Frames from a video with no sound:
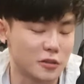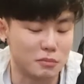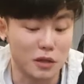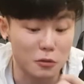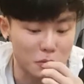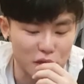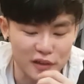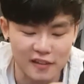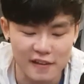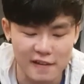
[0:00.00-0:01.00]
You may or may
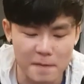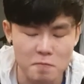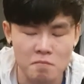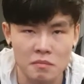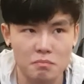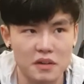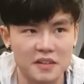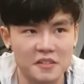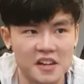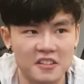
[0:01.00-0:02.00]
not like it,
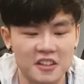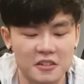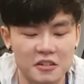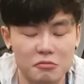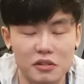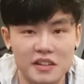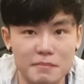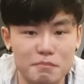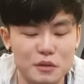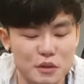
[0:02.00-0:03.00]
but I think it really
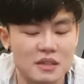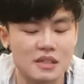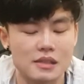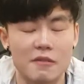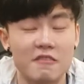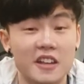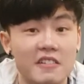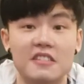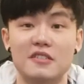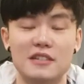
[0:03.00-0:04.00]
boosts the
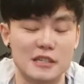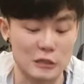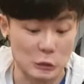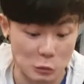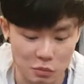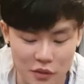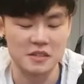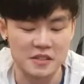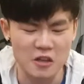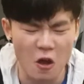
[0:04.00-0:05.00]
flavor of the soup
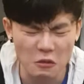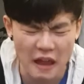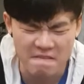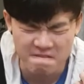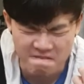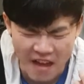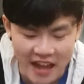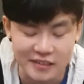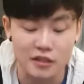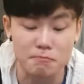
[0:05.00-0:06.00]
since all that
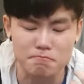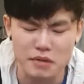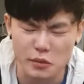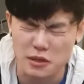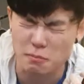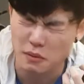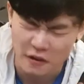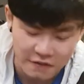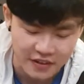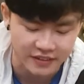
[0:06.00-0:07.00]
fat just melts
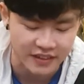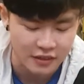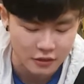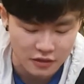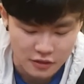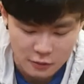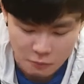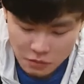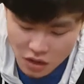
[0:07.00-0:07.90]
perfectly into the soup.